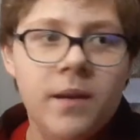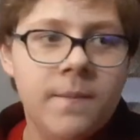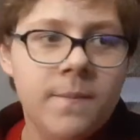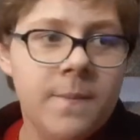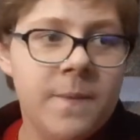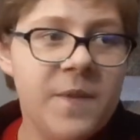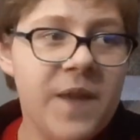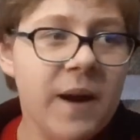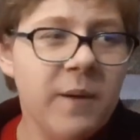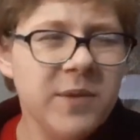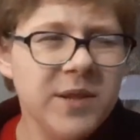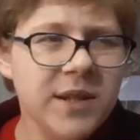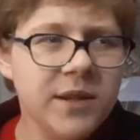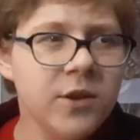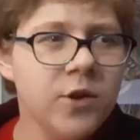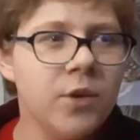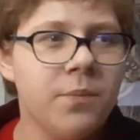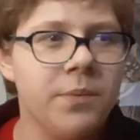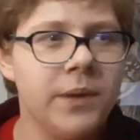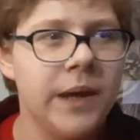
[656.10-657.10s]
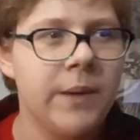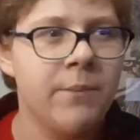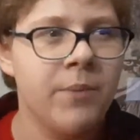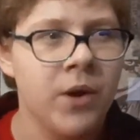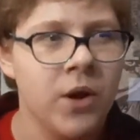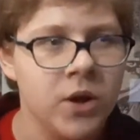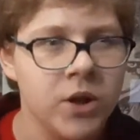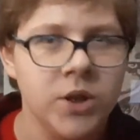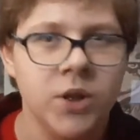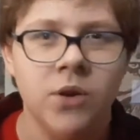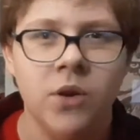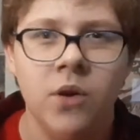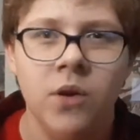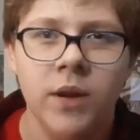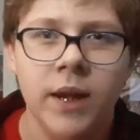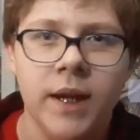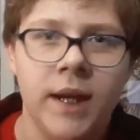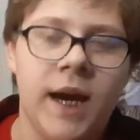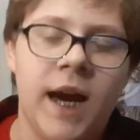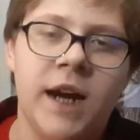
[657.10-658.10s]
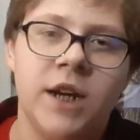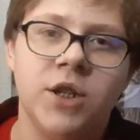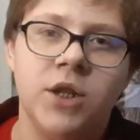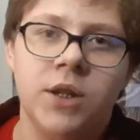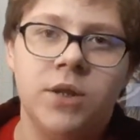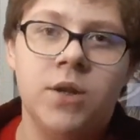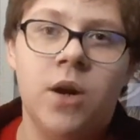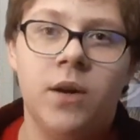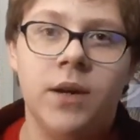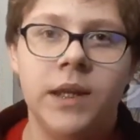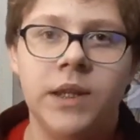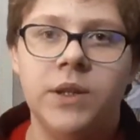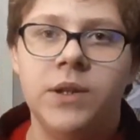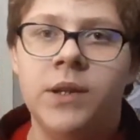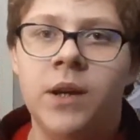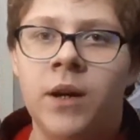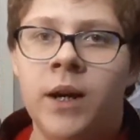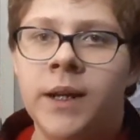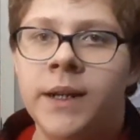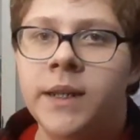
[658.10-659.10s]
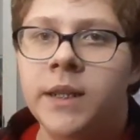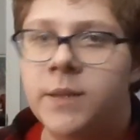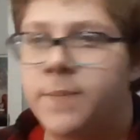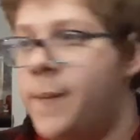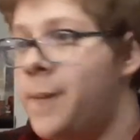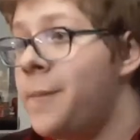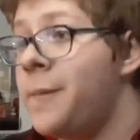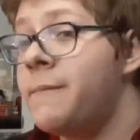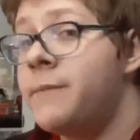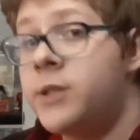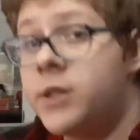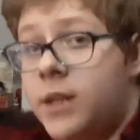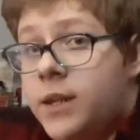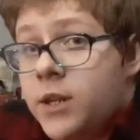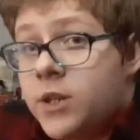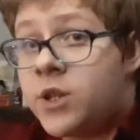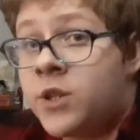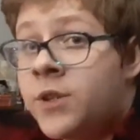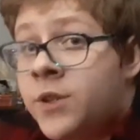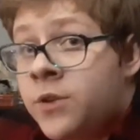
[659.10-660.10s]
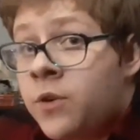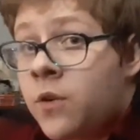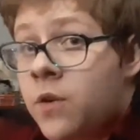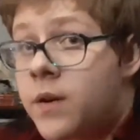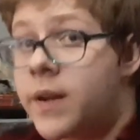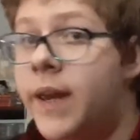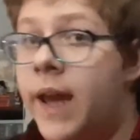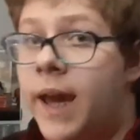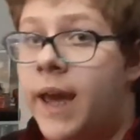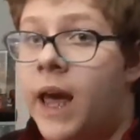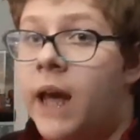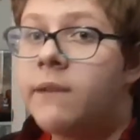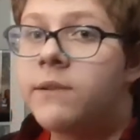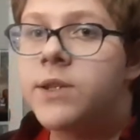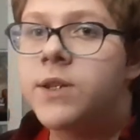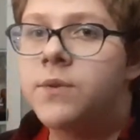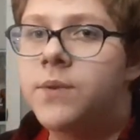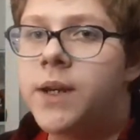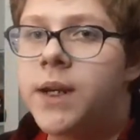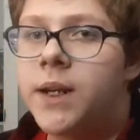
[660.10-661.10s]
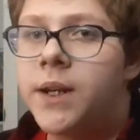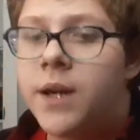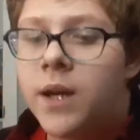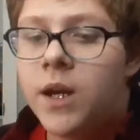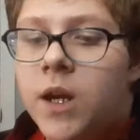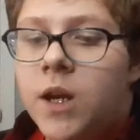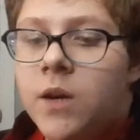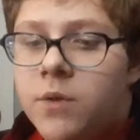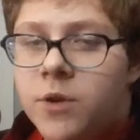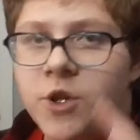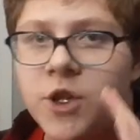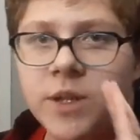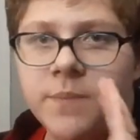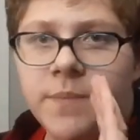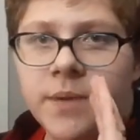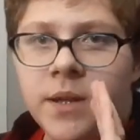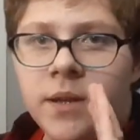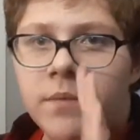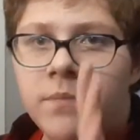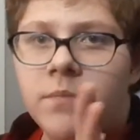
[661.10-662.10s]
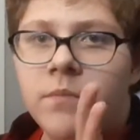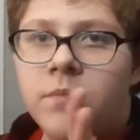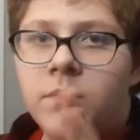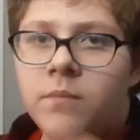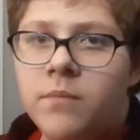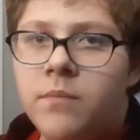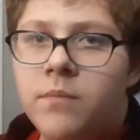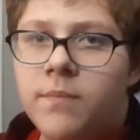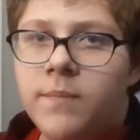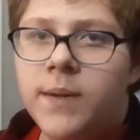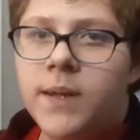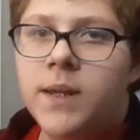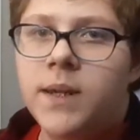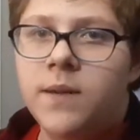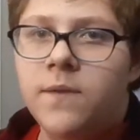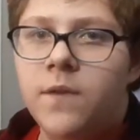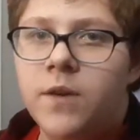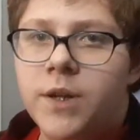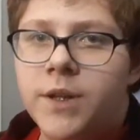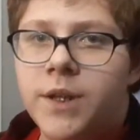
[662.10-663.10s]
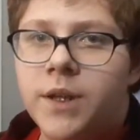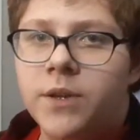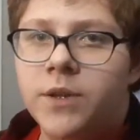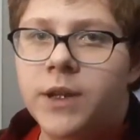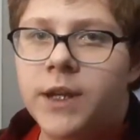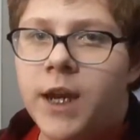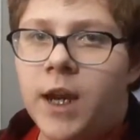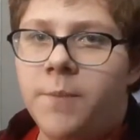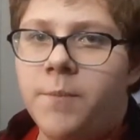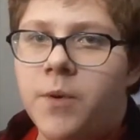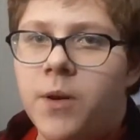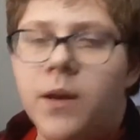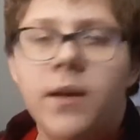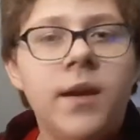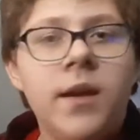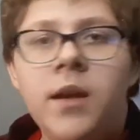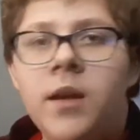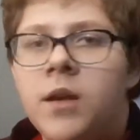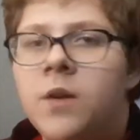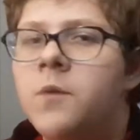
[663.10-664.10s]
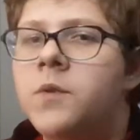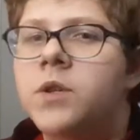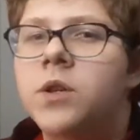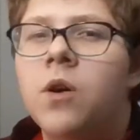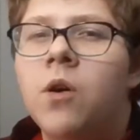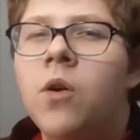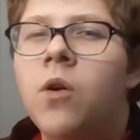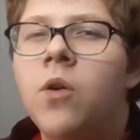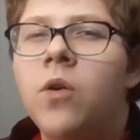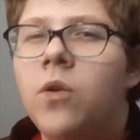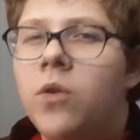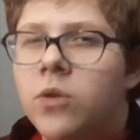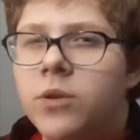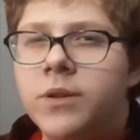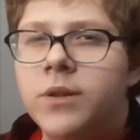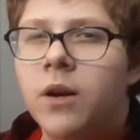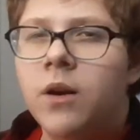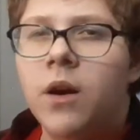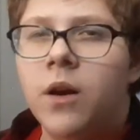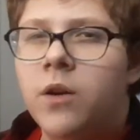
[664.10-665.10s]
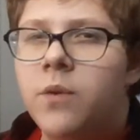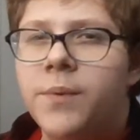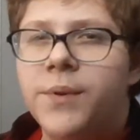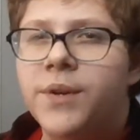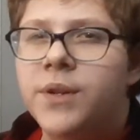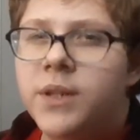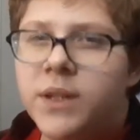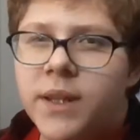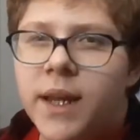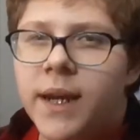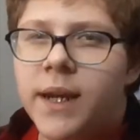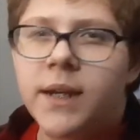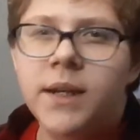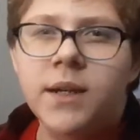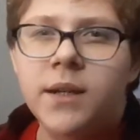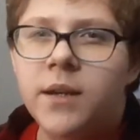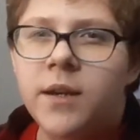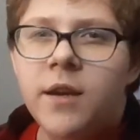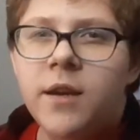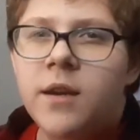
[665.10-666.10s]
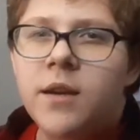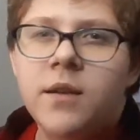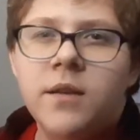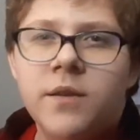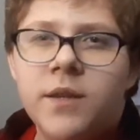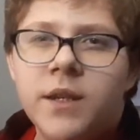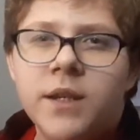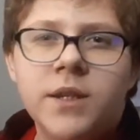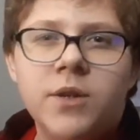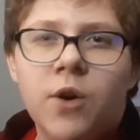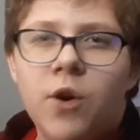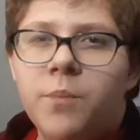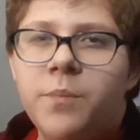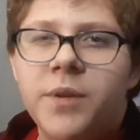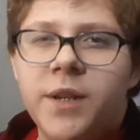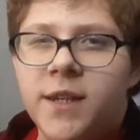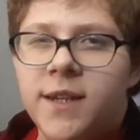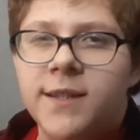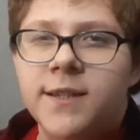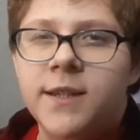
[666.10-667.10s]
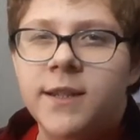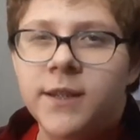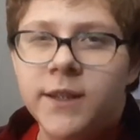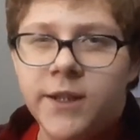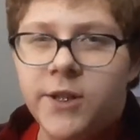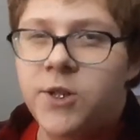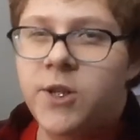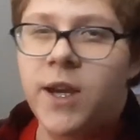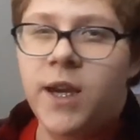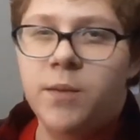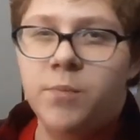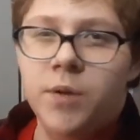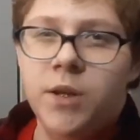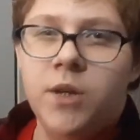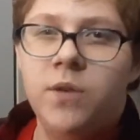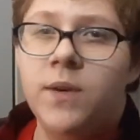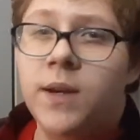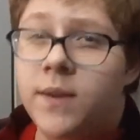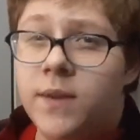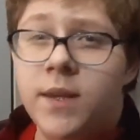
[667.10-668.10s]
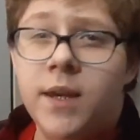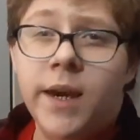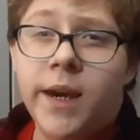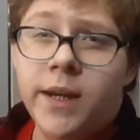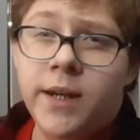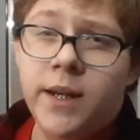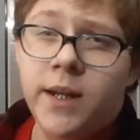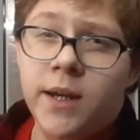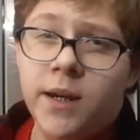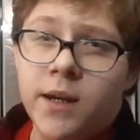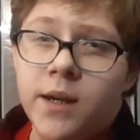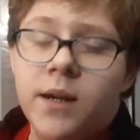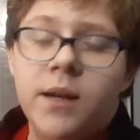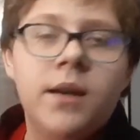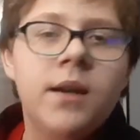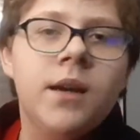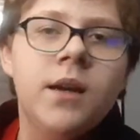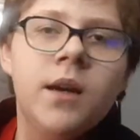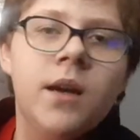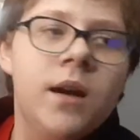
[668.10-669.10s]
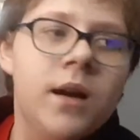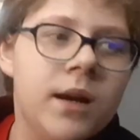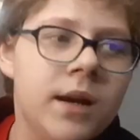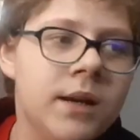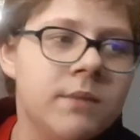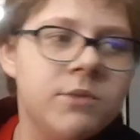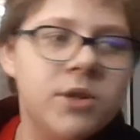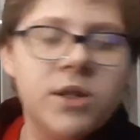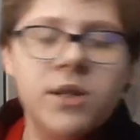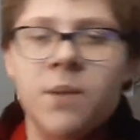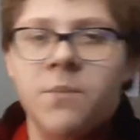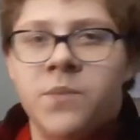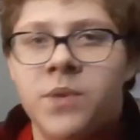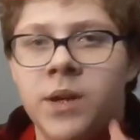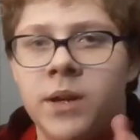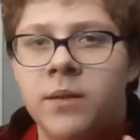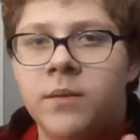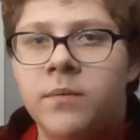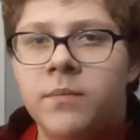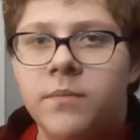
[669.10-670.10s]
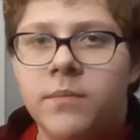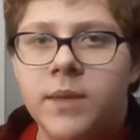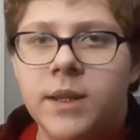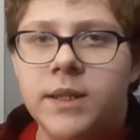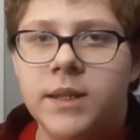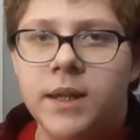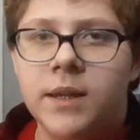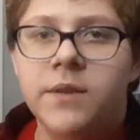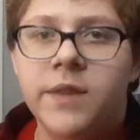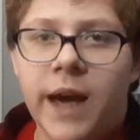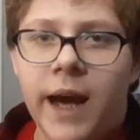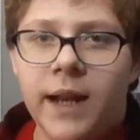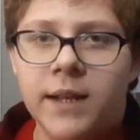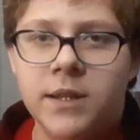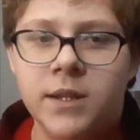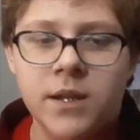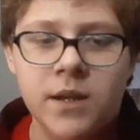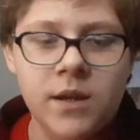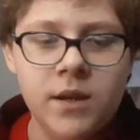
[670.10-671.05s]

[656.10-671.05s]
That one's a little like personal, like actually talking to the audience. Maybe just like a story I have to read would just be me focusing on the camera. It was a cold, dark winter's night. This opening is cliche, but you get the idea. Just something that's like that.